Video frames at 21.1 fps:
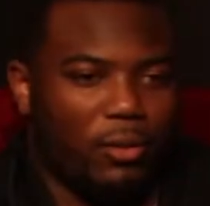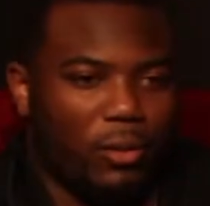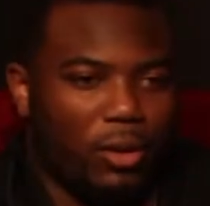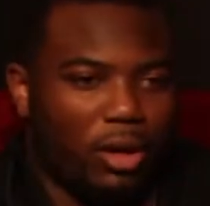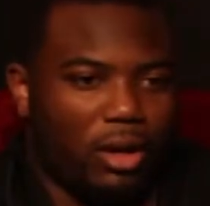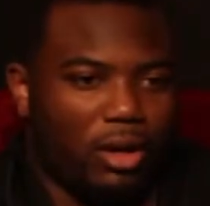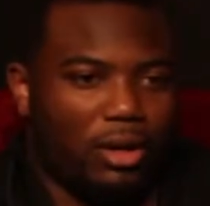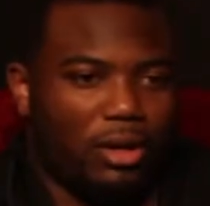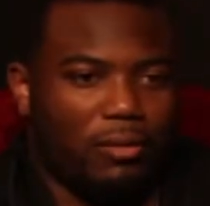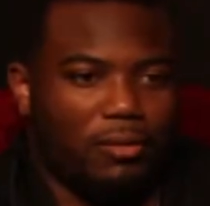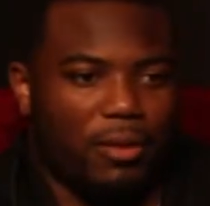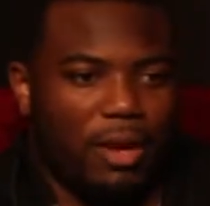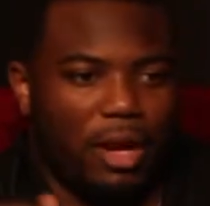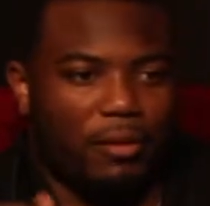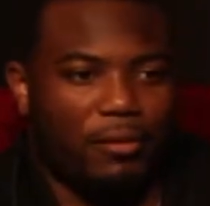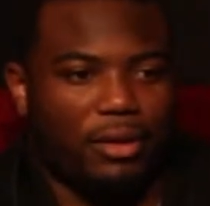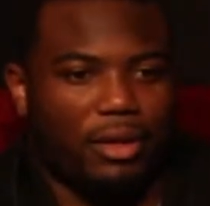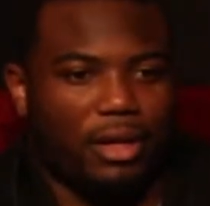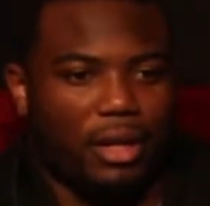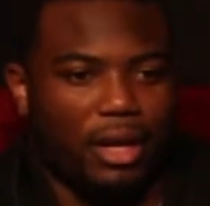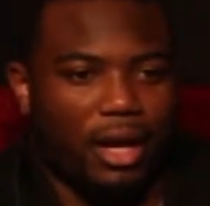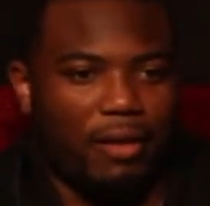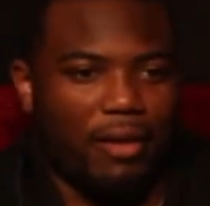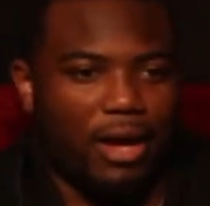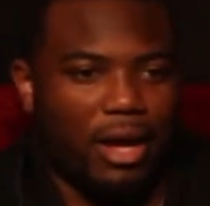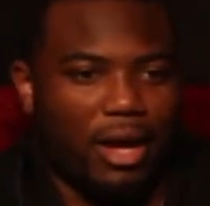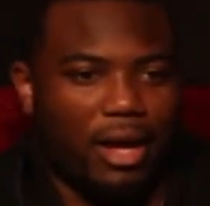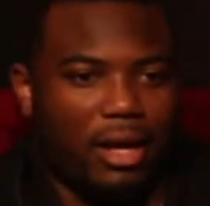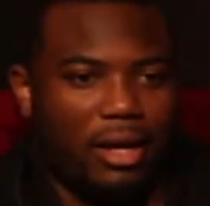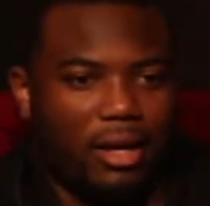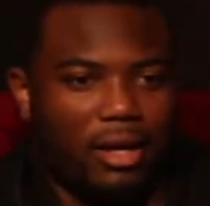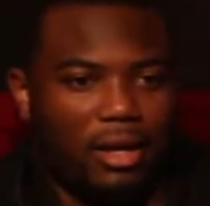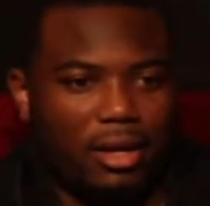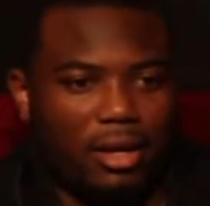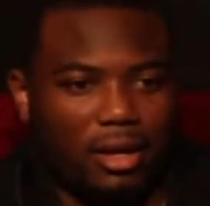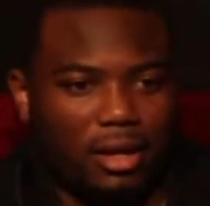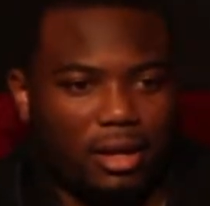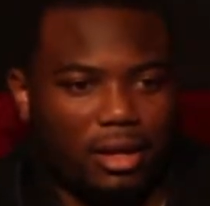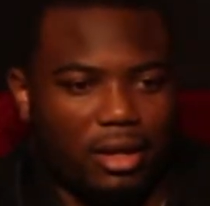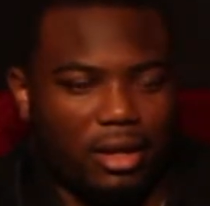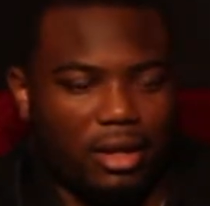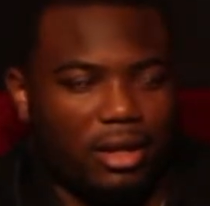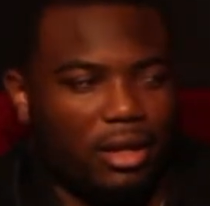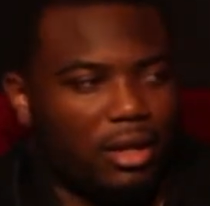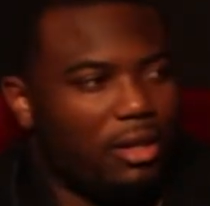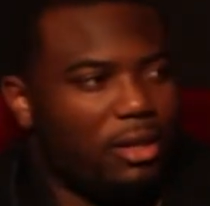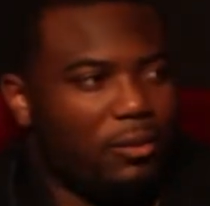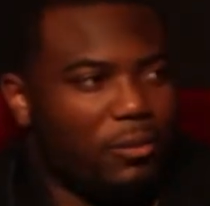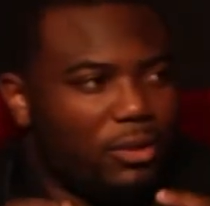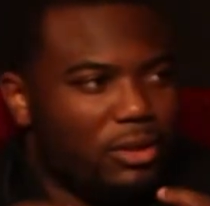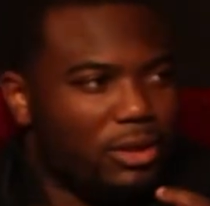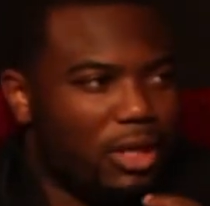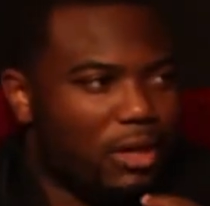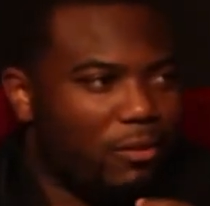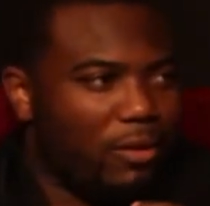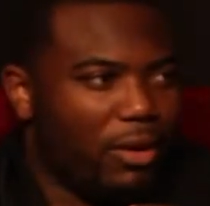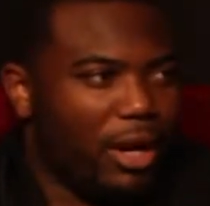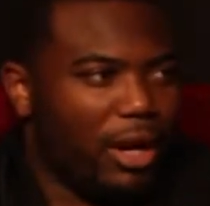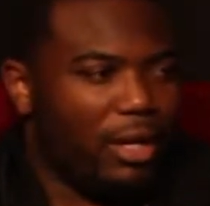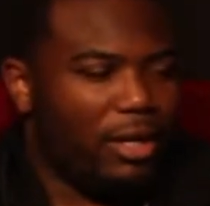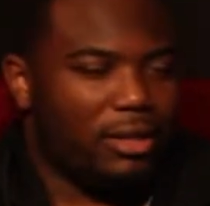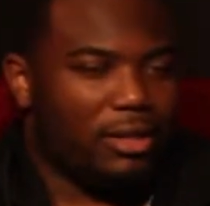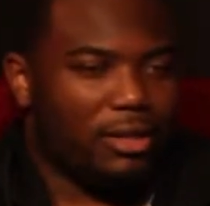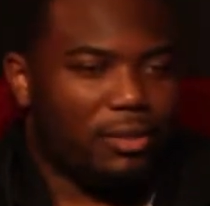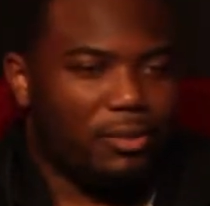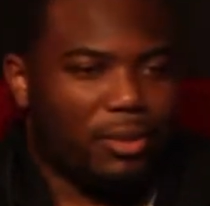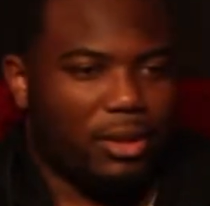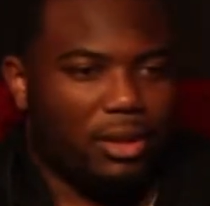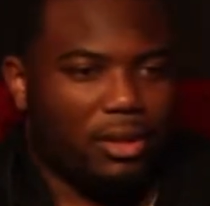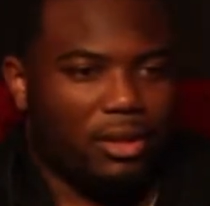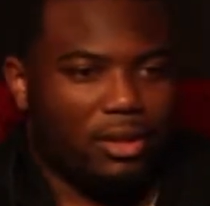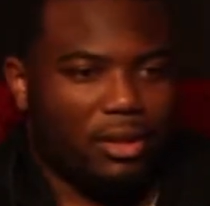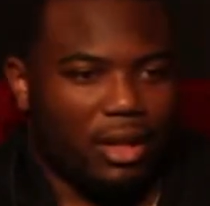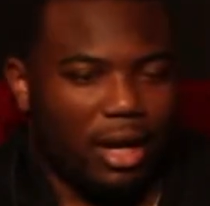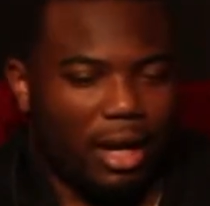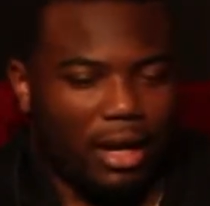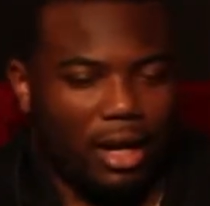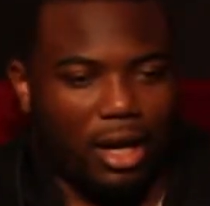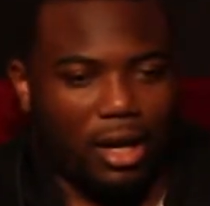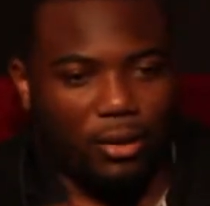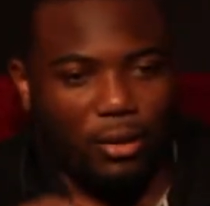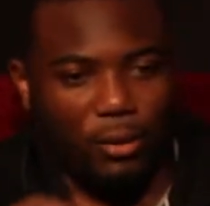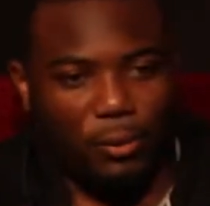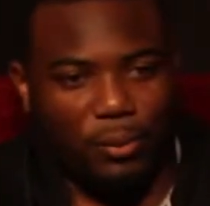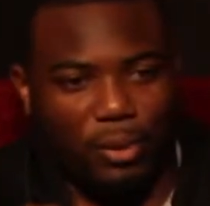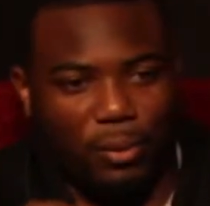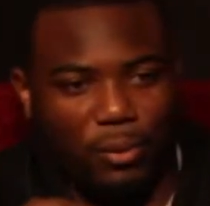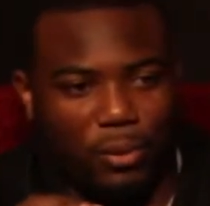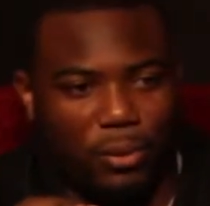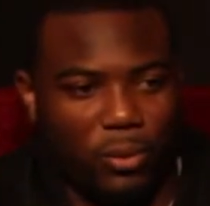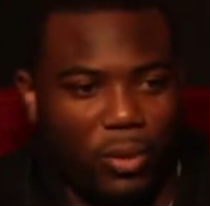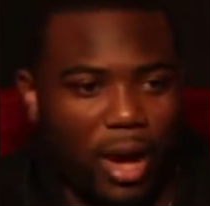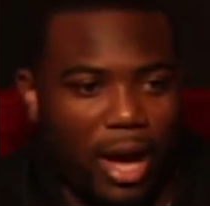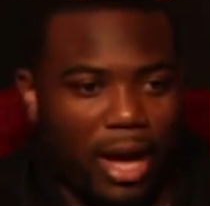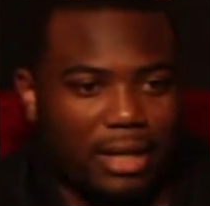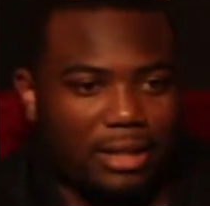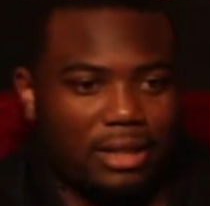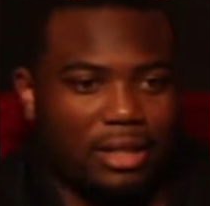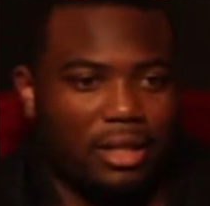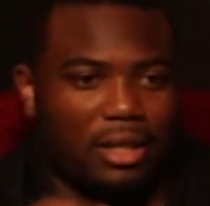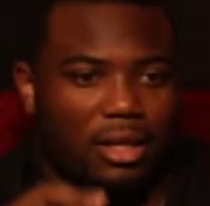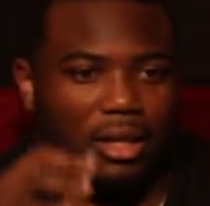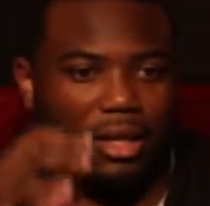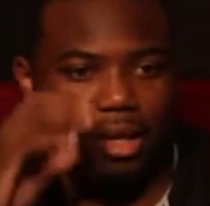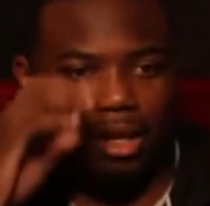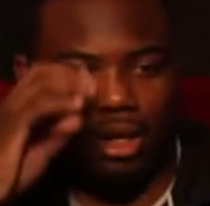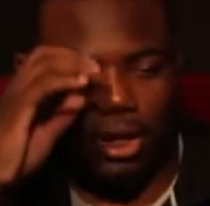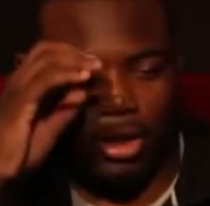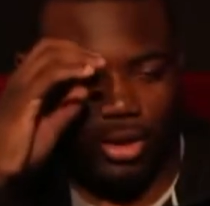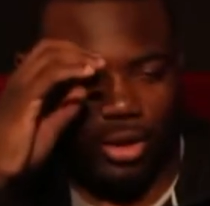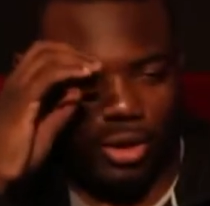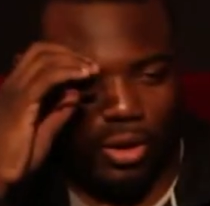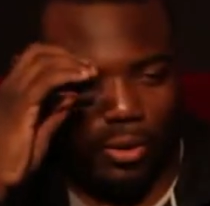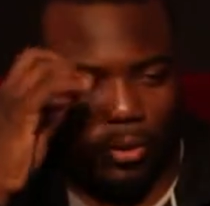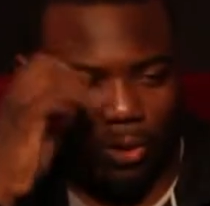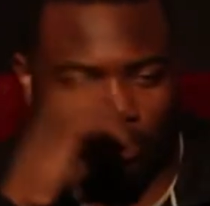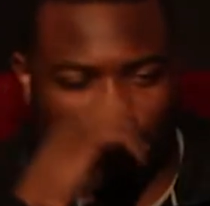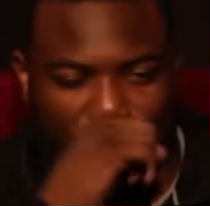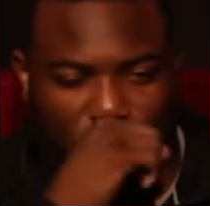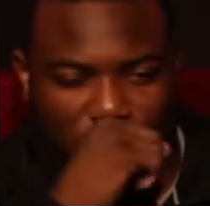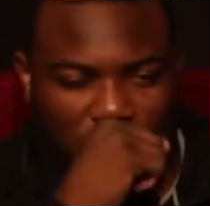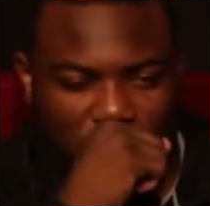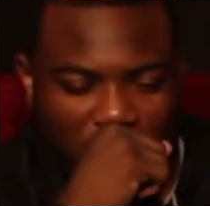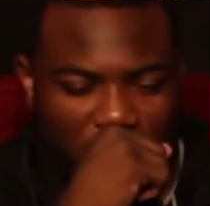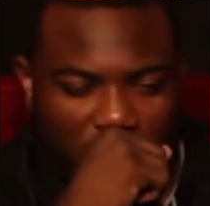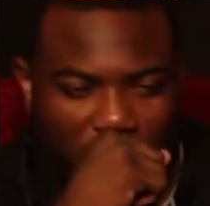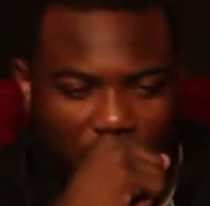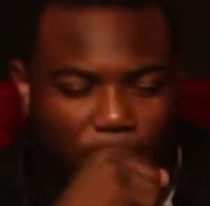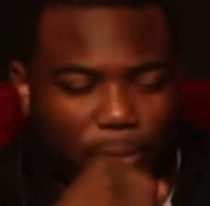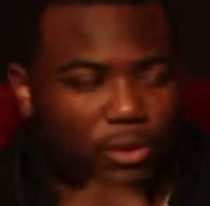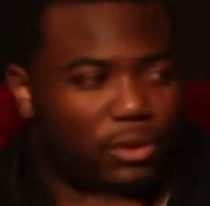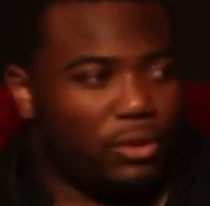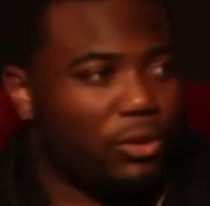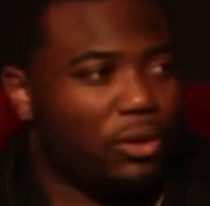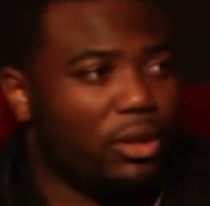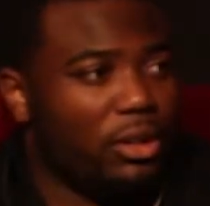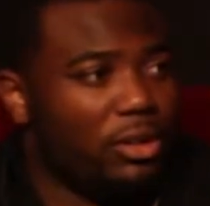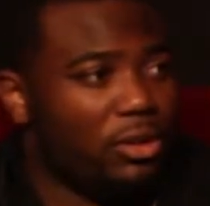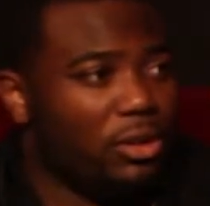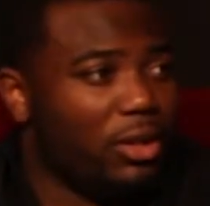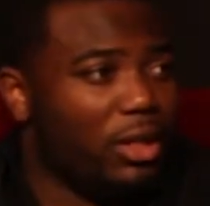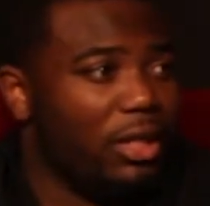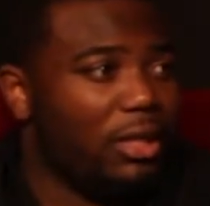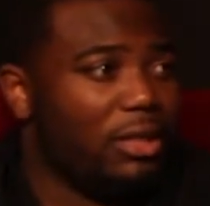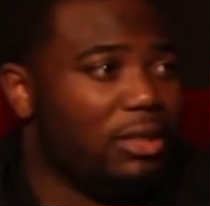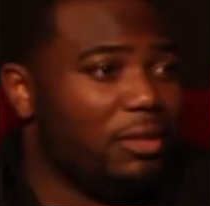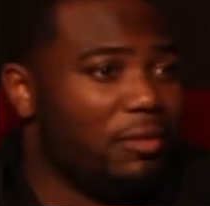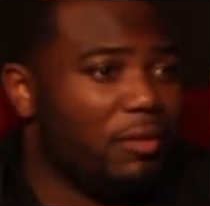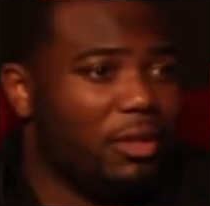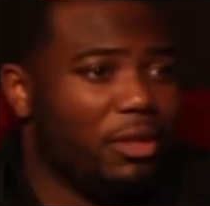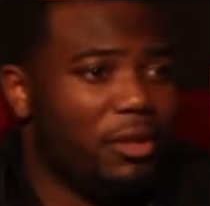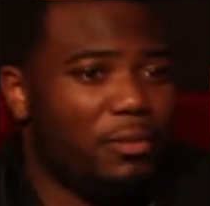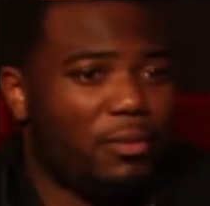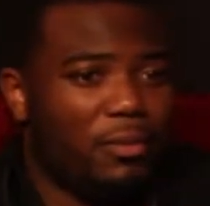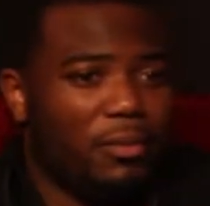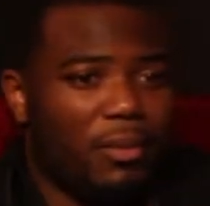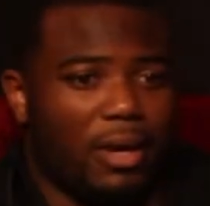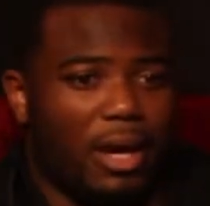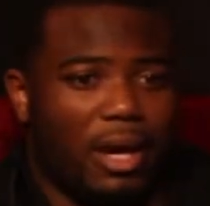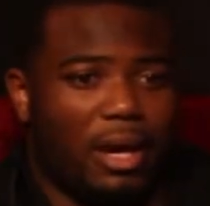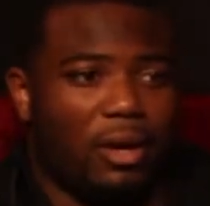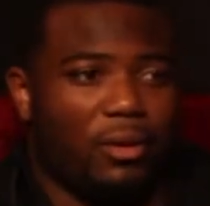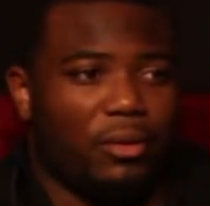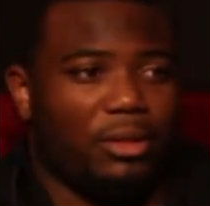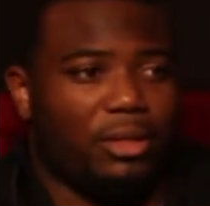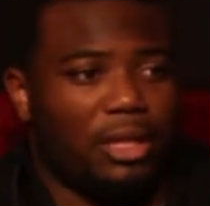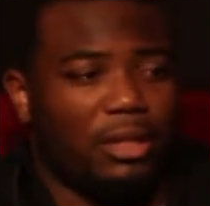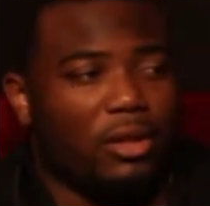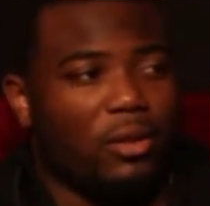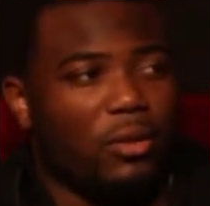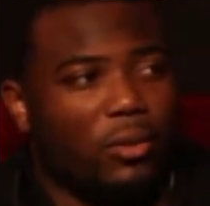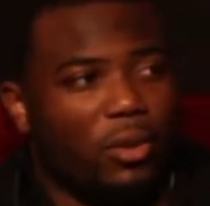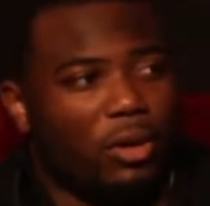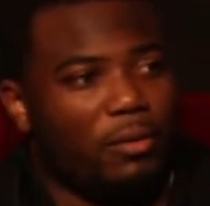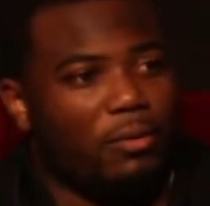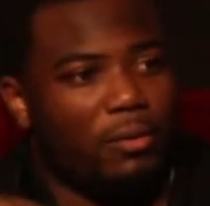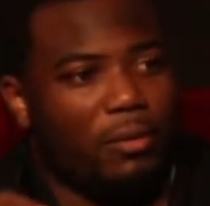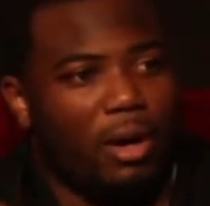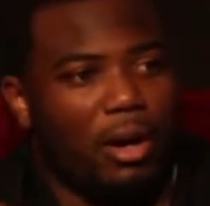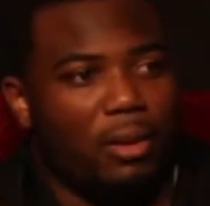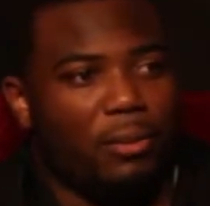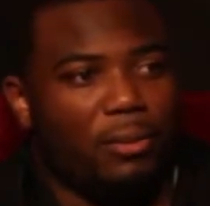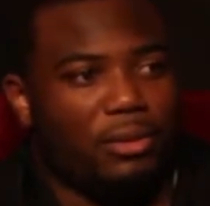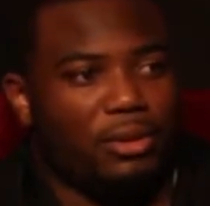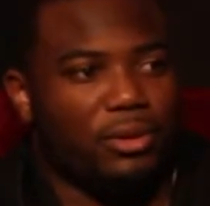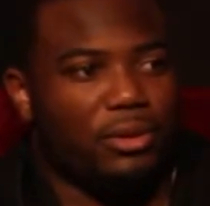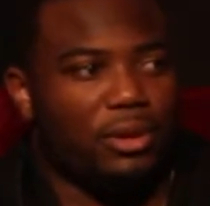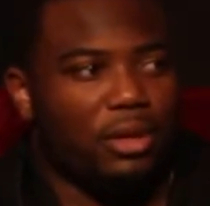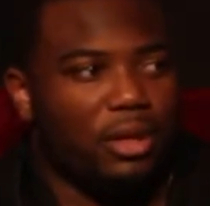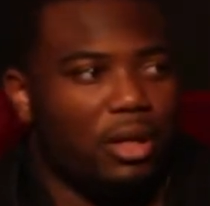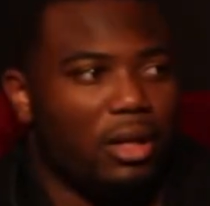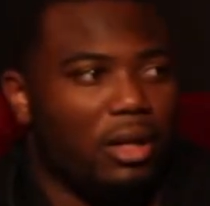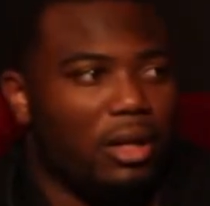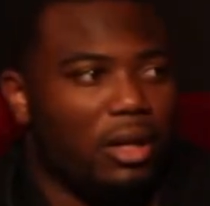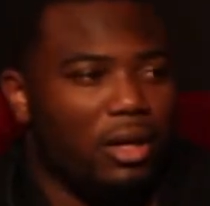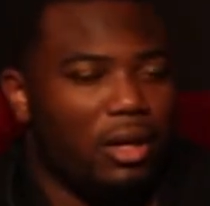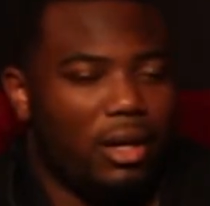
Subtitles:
to work for everything I've had. Nothing was never handed to me. Like other people who has it, where opportunities are easy for them, I always had to work for my opportunity.